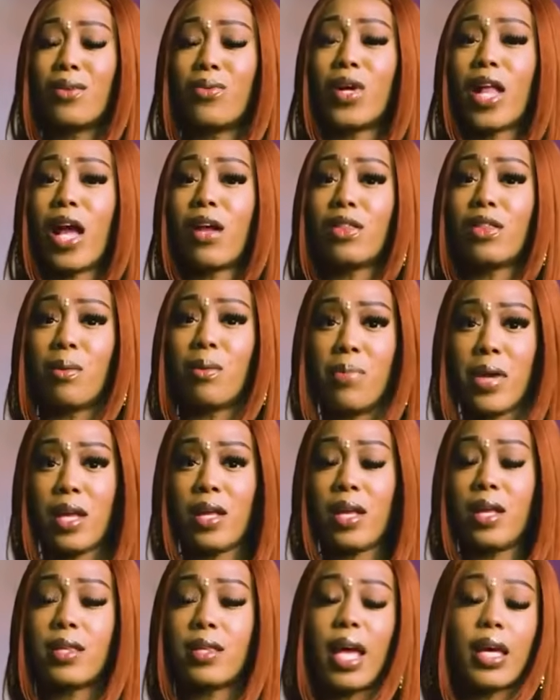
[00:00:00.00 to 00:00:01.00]
without the
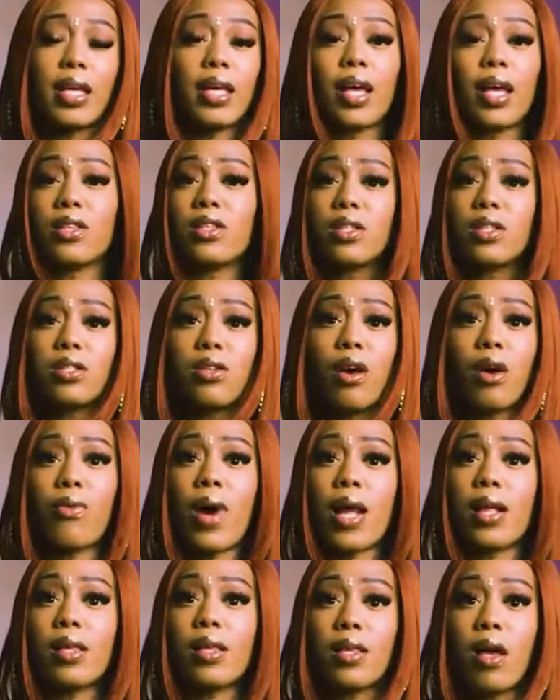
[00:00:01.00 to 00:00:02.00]
beat? He's like, yeah, just start
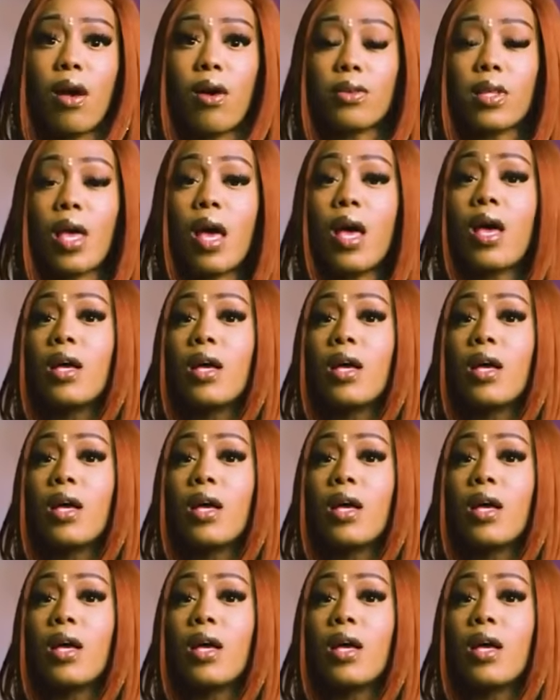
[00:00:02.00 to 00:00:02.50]
writing songs.